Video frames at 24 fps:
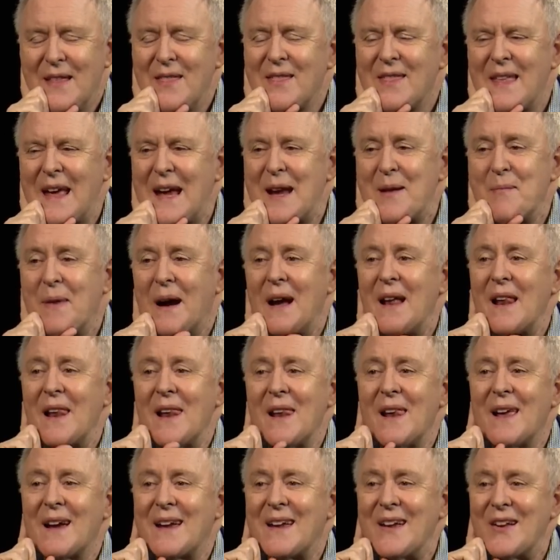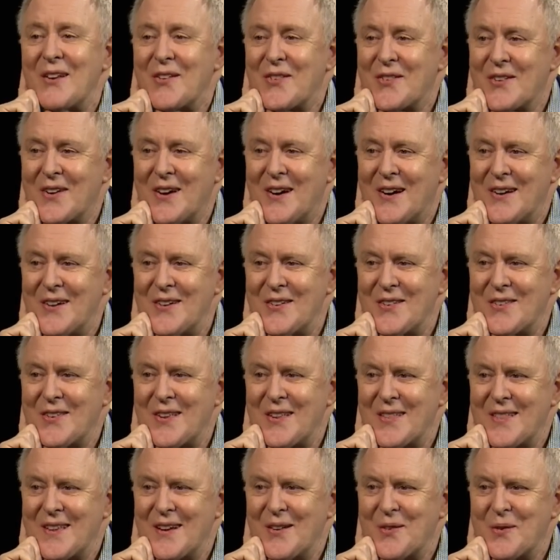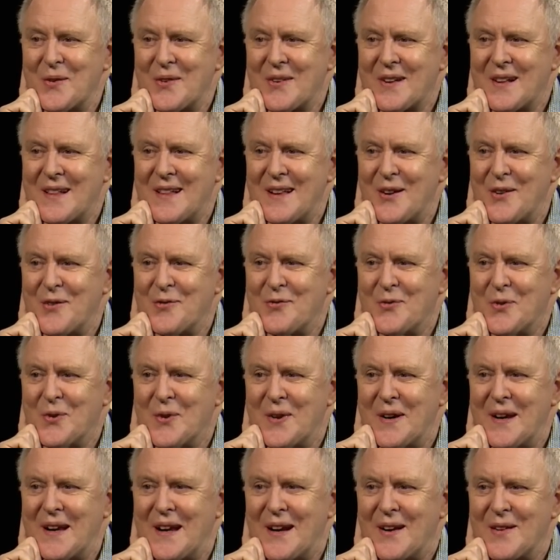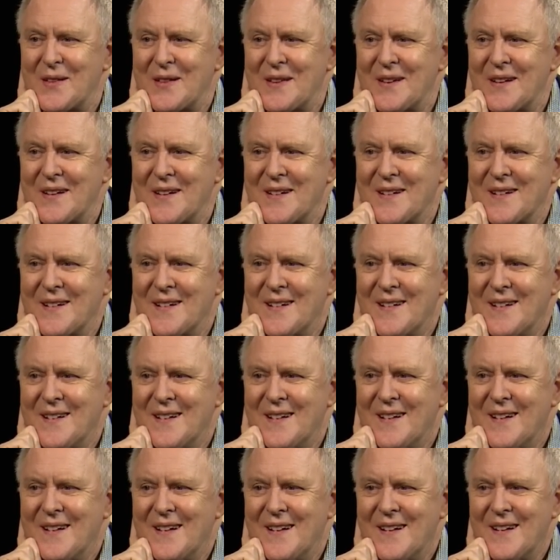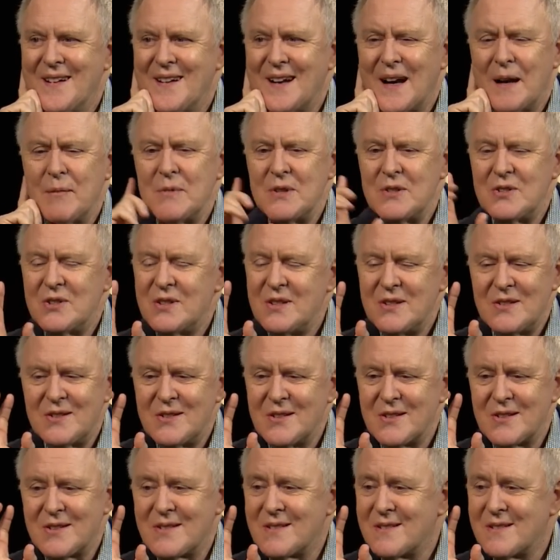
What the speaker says: thank my lucky stars that there was Claire Foy out there. I mean, she's